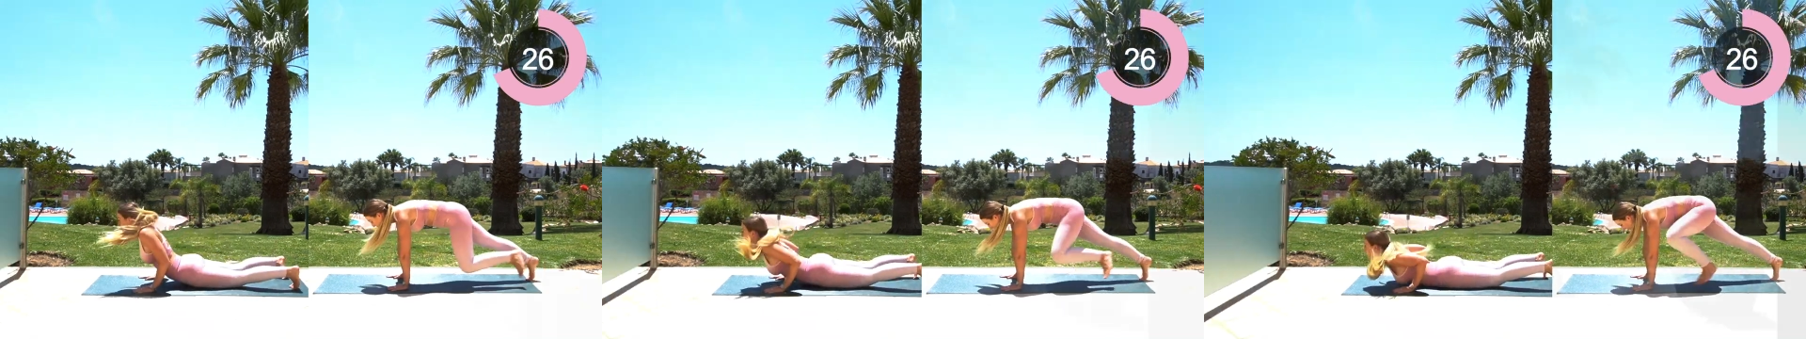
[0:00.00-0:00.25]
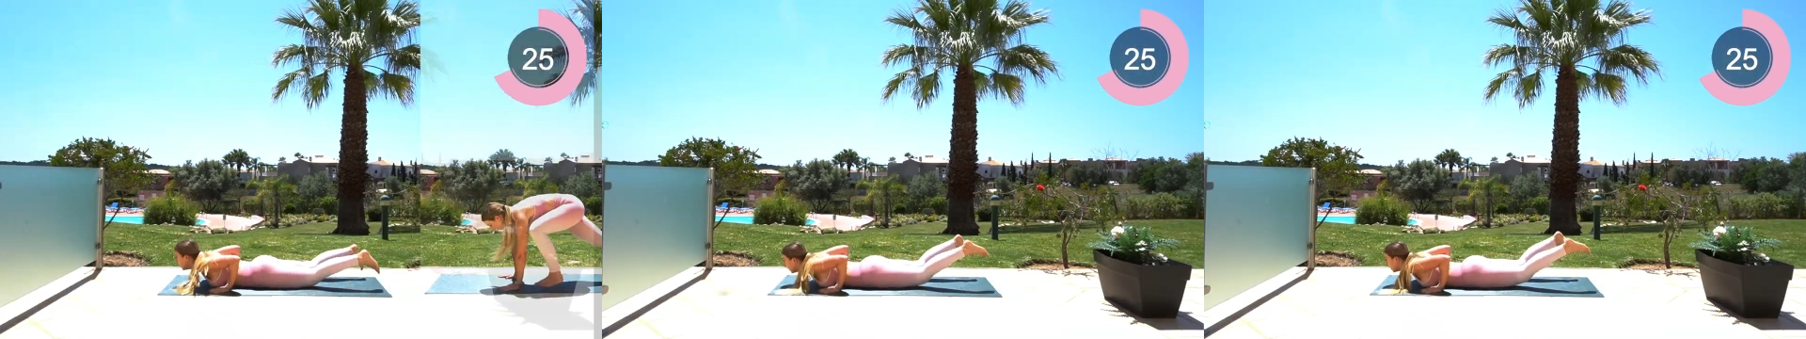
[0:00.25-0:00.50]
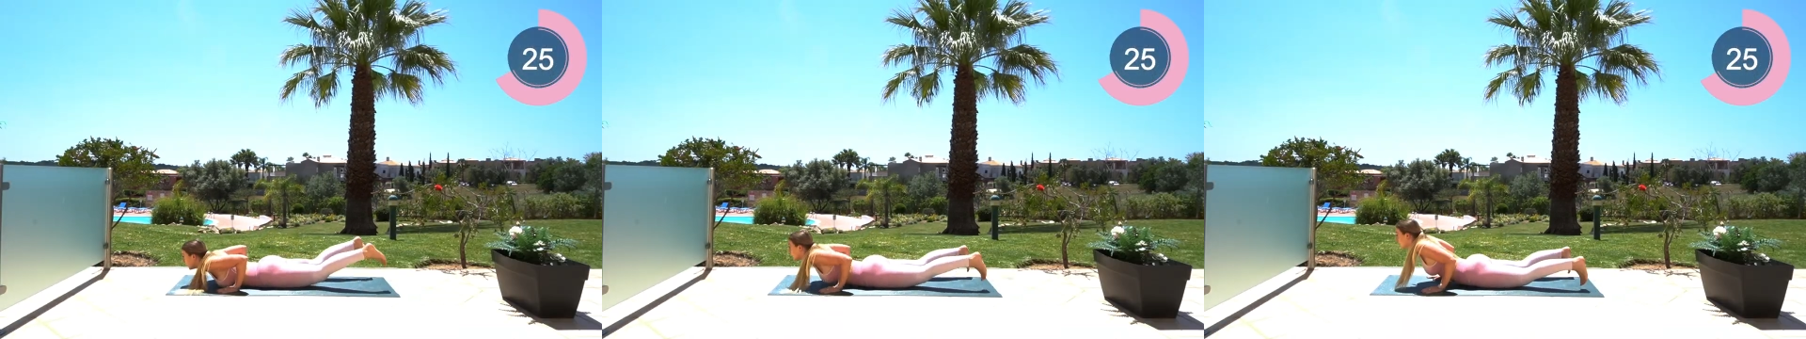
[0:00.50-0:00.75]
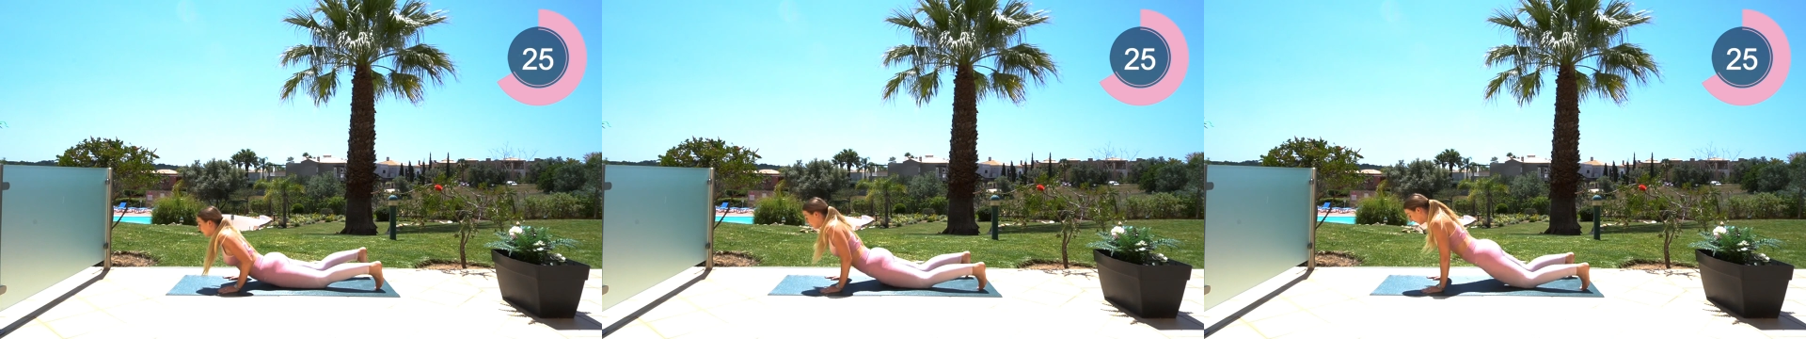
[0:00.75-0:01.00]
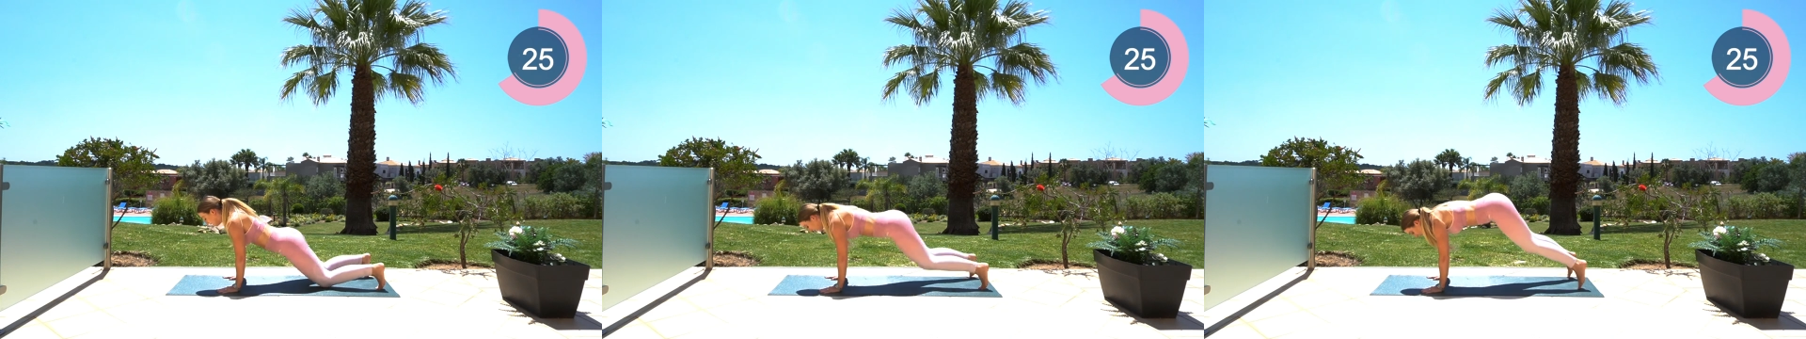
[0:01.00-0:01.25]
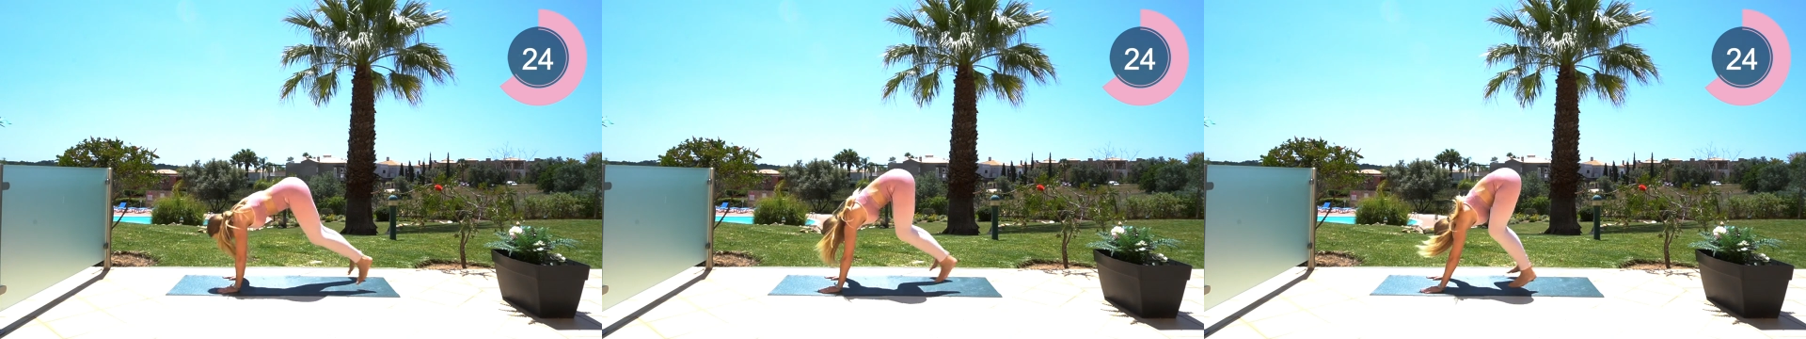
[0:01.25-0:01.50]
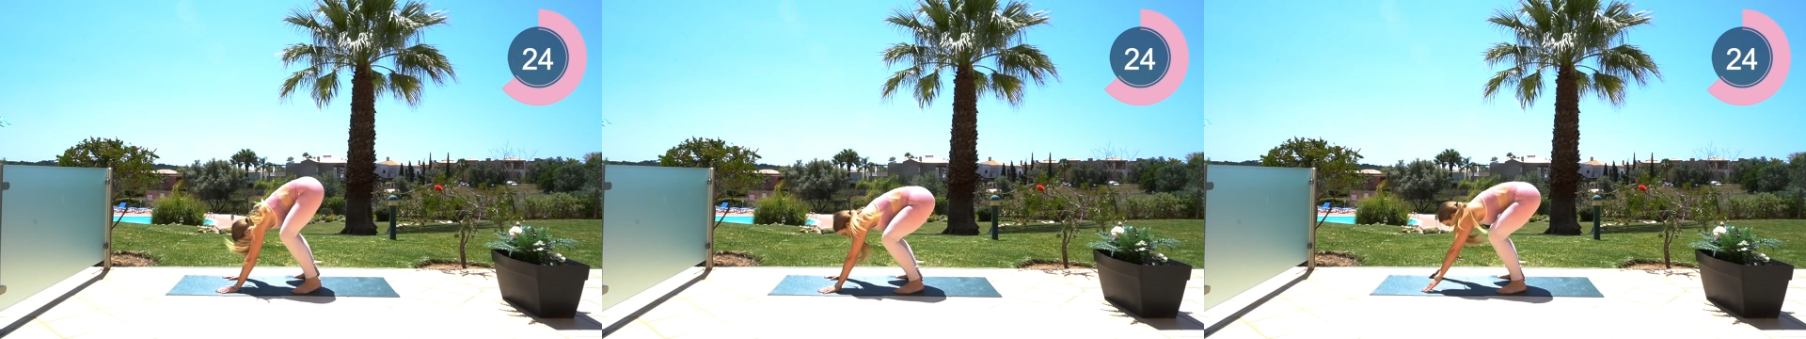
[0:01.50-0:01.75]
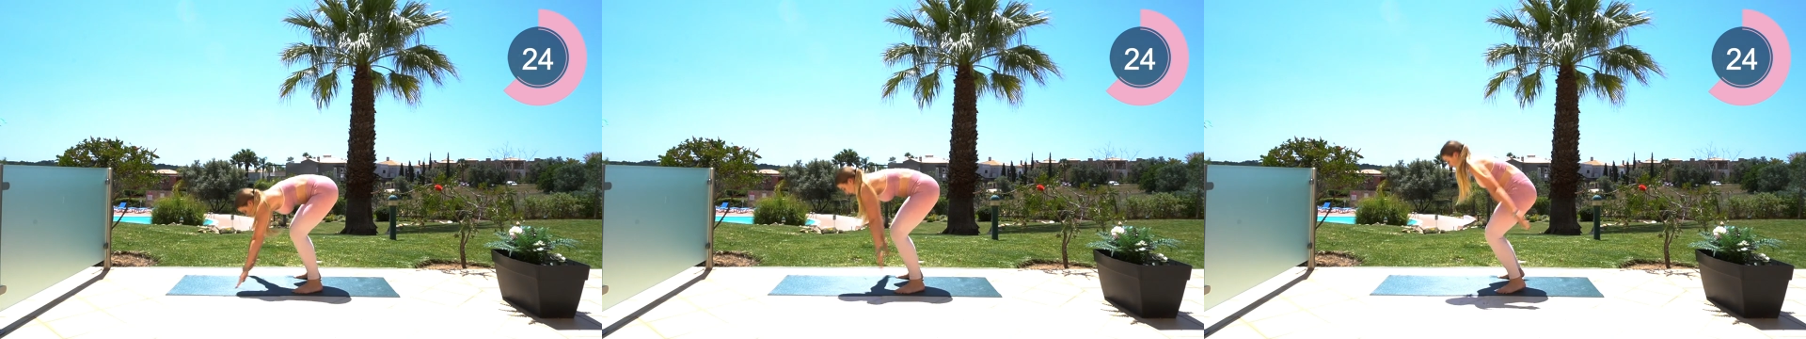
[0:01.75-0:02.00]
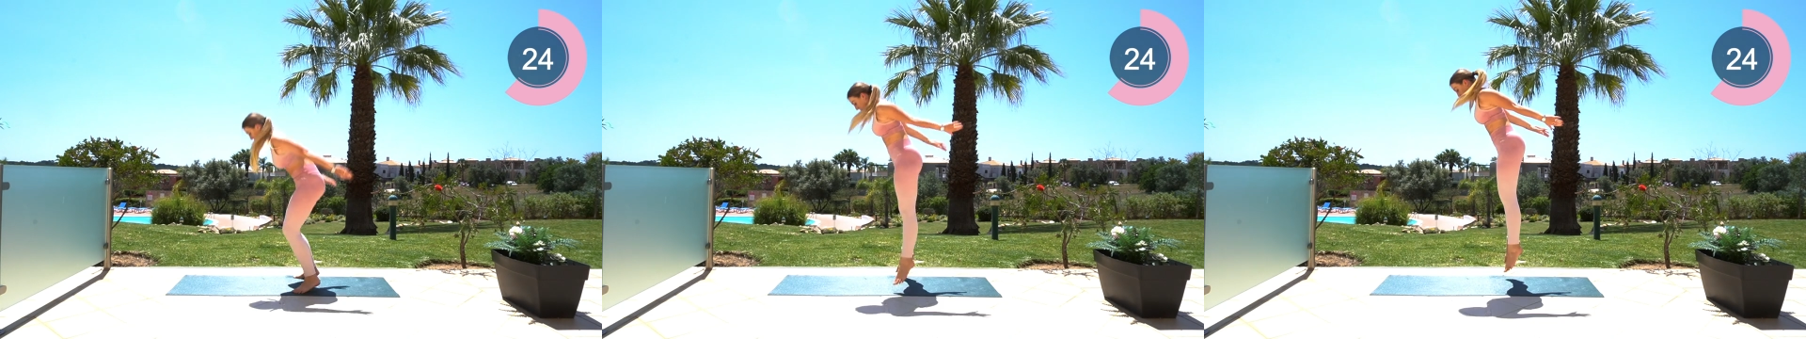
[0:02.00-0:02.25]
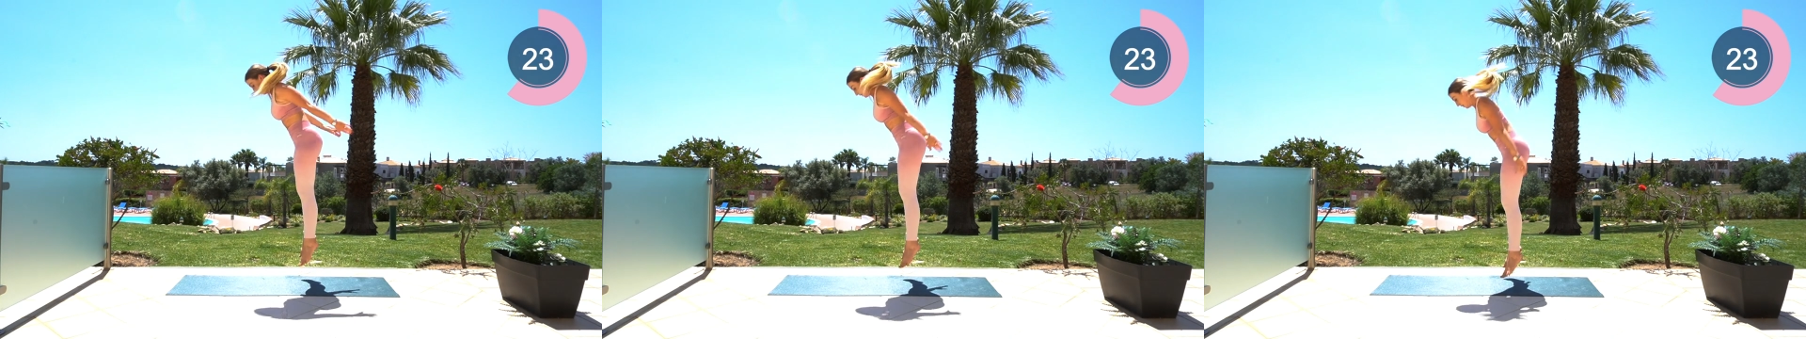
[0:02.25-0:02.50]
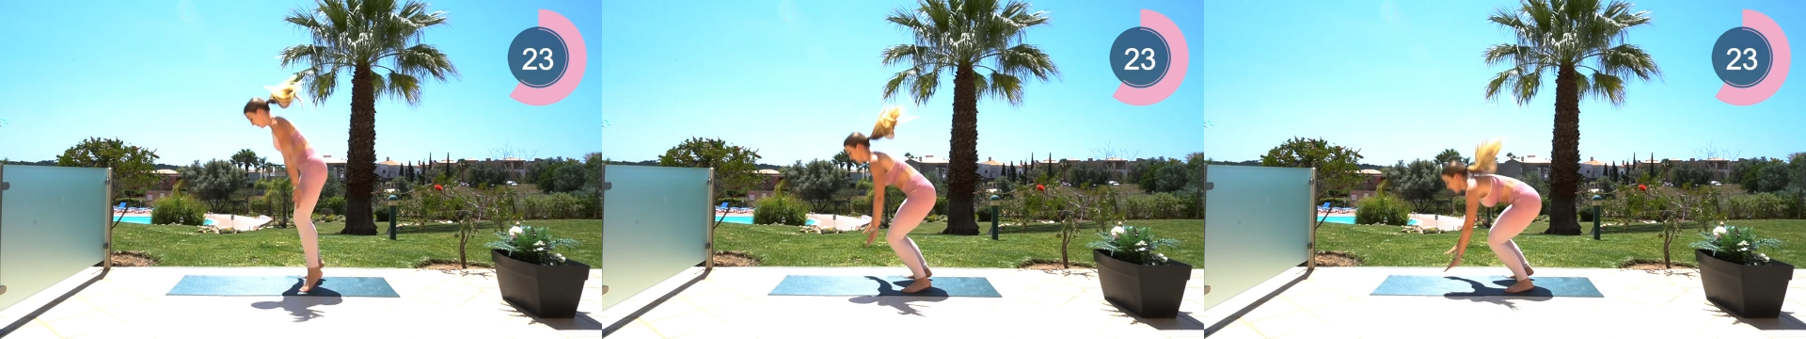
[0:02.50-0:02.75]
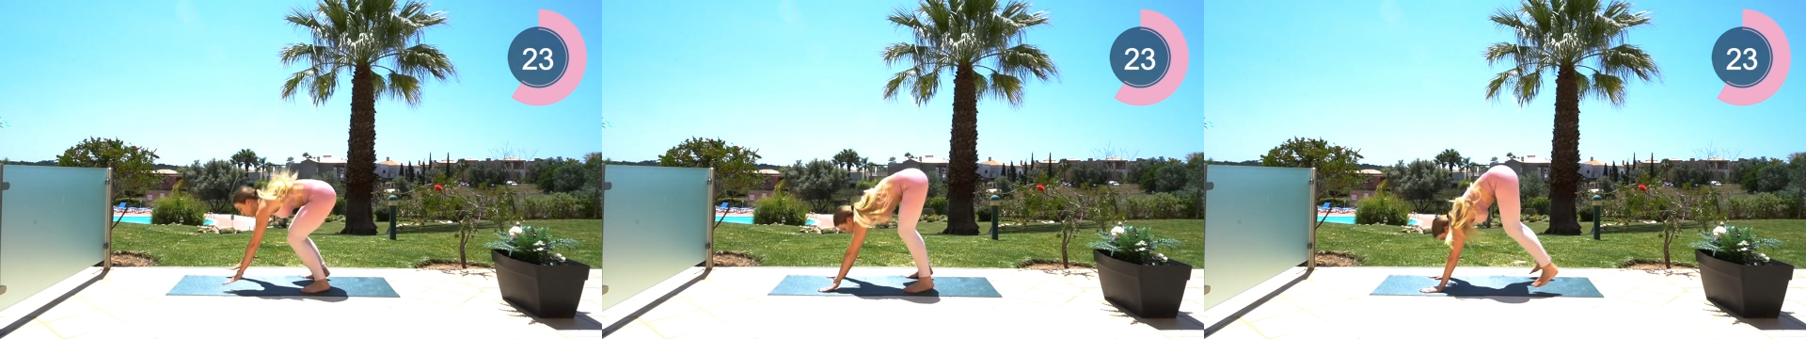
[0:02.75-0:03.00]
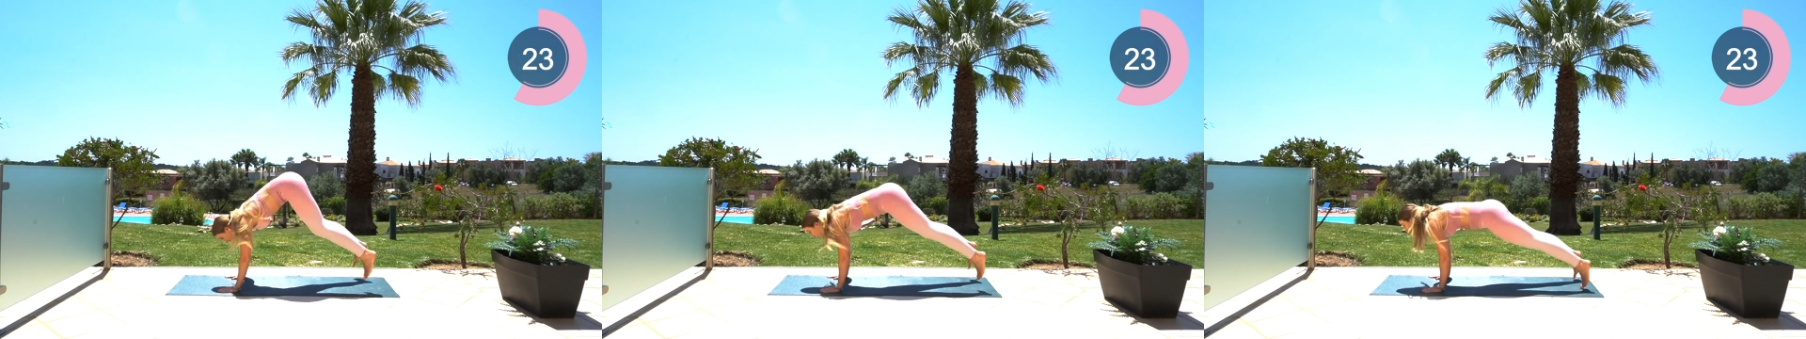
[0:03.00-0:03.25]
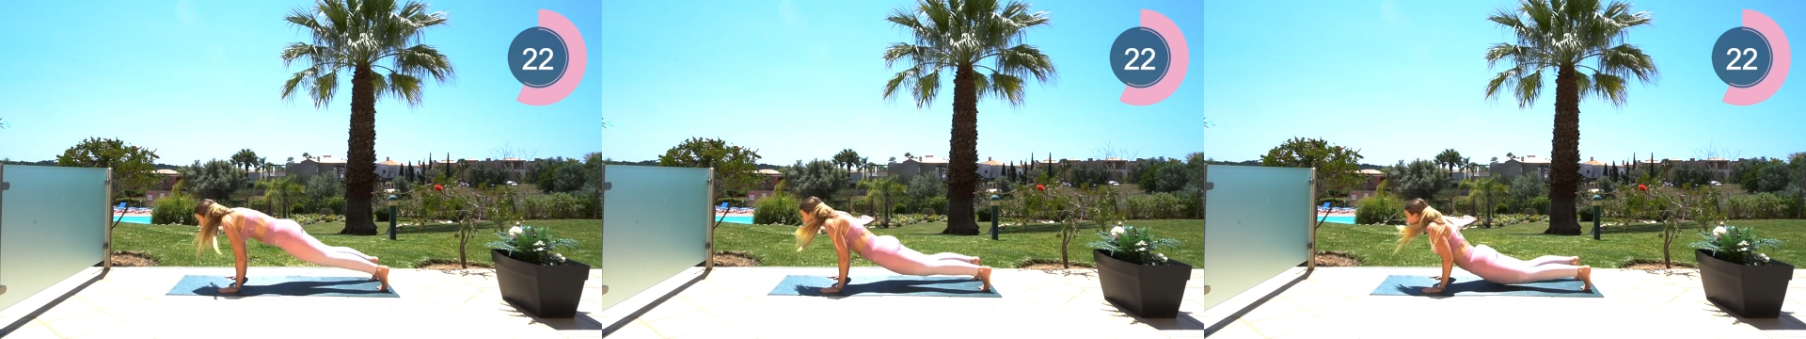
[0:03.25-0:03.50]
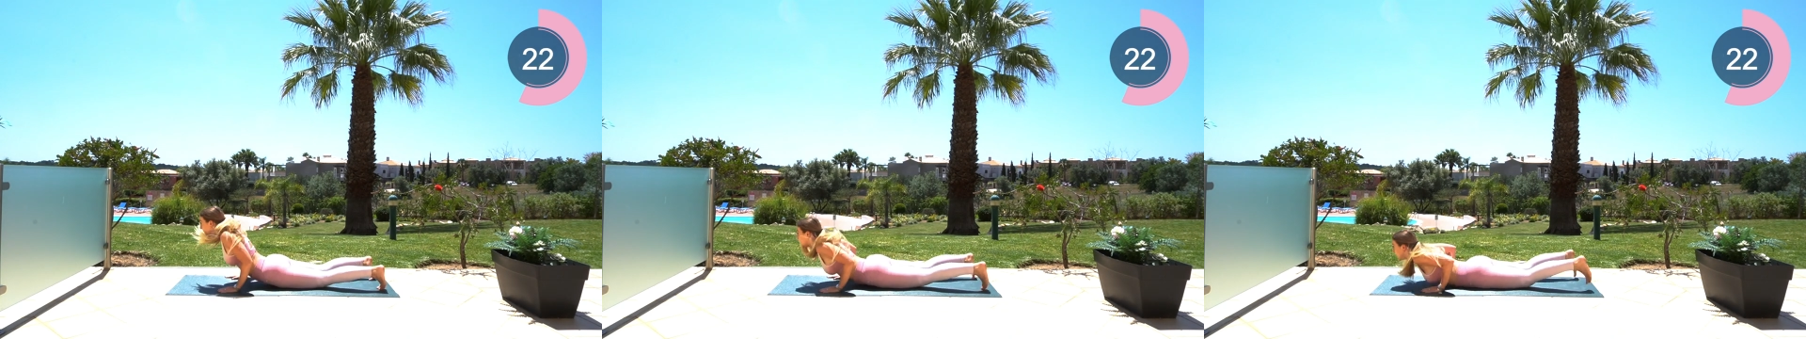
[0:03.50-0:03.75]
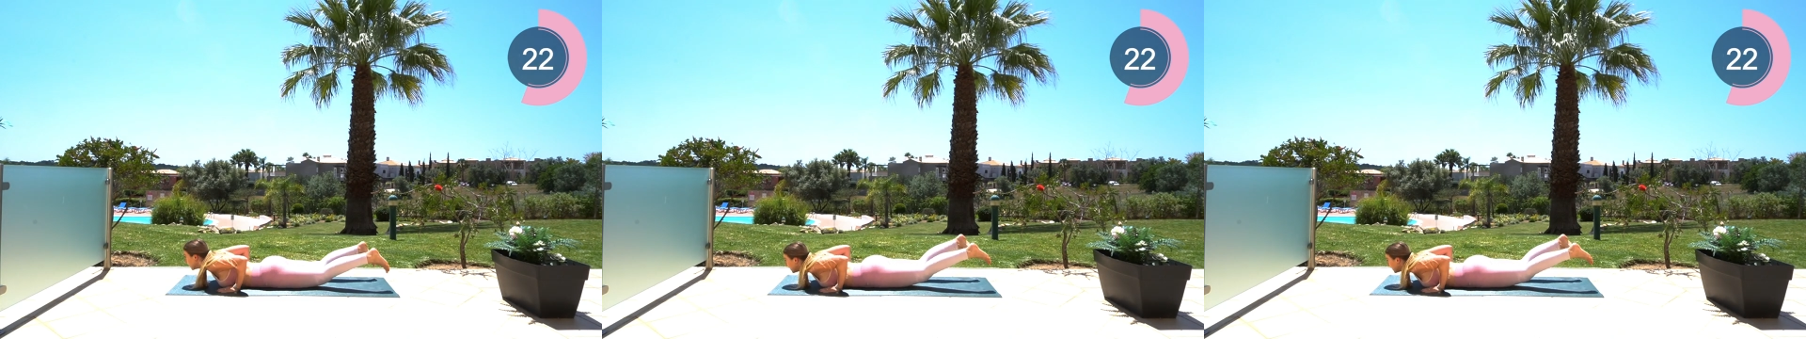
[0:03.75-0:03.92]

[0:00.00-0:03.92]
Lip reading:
No face is visible, so there are no lips to read.